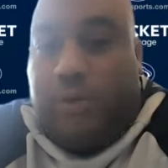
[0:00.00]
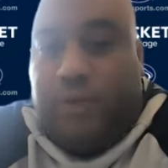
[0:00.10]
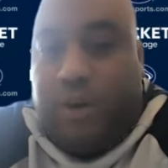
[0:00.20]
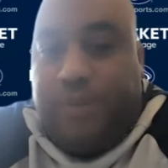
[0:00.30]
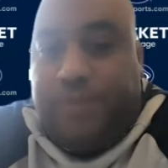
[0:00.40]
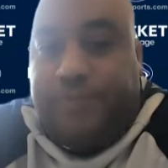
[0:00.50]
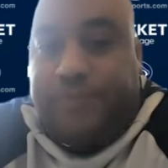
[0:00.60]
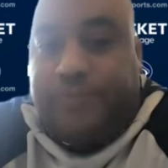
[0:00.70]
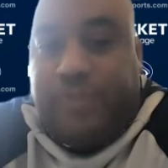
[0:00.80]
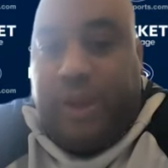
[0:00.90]
from,
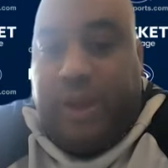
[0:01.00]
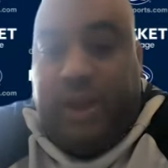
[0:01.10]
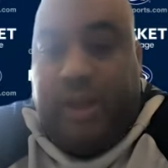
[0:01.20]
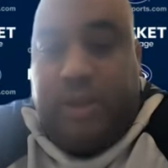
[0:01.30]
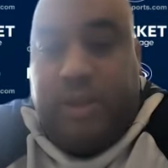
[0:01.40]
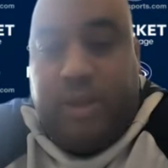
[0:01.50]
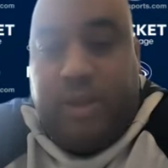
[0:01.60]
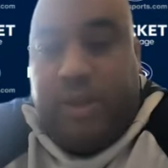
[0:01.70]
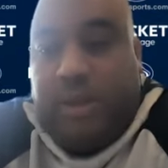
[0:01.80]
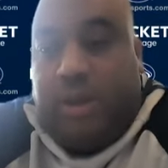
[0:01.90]
and
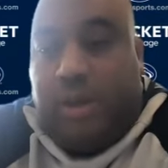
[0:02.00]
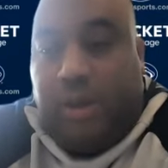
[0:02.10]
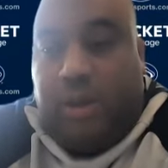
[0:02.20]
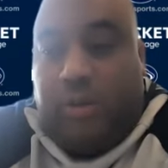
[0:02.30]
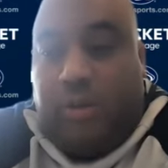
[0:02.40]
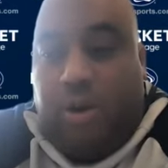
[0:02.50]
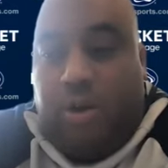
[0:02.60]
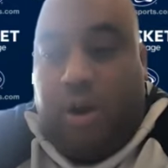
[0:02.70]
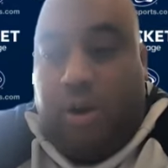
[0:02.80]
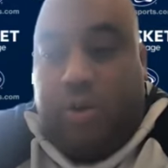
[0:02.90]
you know,
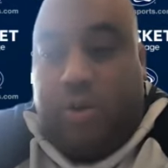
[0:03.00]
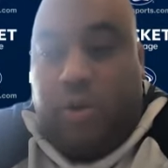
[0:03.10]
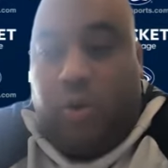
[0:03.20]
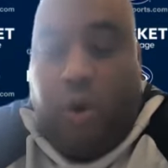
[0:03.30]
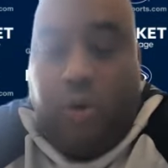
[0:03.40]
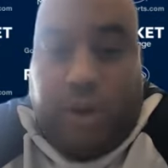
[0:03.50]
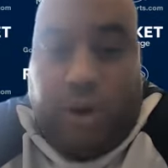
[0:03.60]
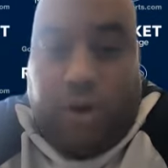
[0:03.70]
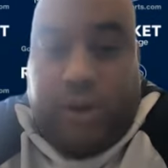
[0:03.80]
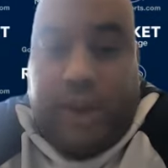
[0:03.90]
our quote
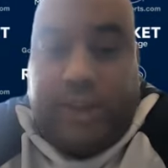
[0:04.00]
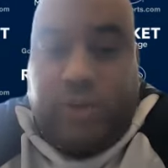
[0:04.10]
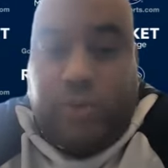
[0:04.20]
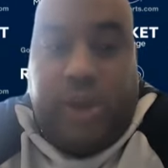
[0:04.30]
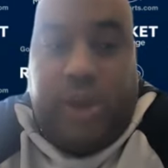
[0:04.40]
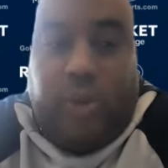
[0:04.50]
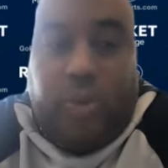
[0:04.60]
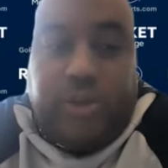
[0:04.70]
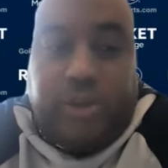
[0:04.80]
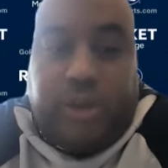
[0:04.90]
all last week
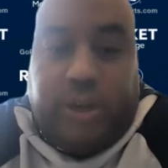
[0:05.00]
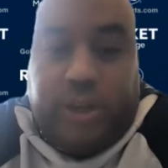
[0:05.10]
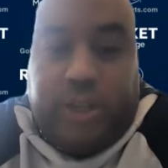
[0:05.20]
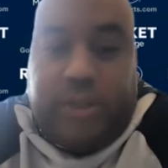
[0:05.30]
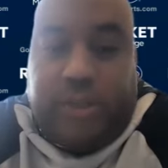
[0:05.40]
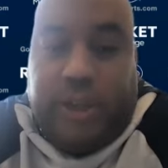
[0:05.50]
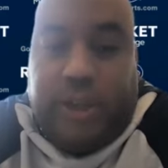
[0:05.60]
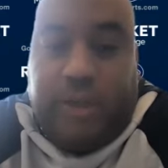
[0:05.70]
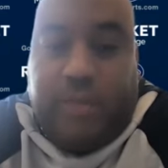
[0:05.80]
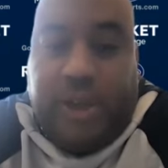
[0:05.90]
was good is the
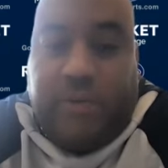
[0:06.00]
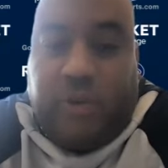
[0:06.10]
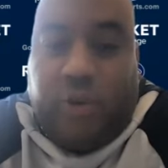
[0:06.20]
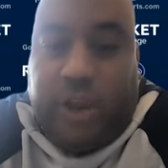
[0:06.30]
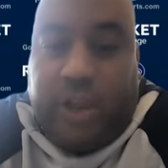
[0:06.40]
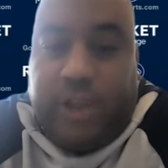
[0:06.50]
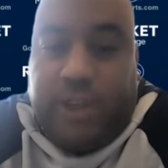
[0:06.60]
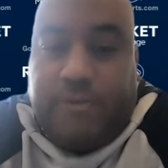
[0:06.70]
enemy of great.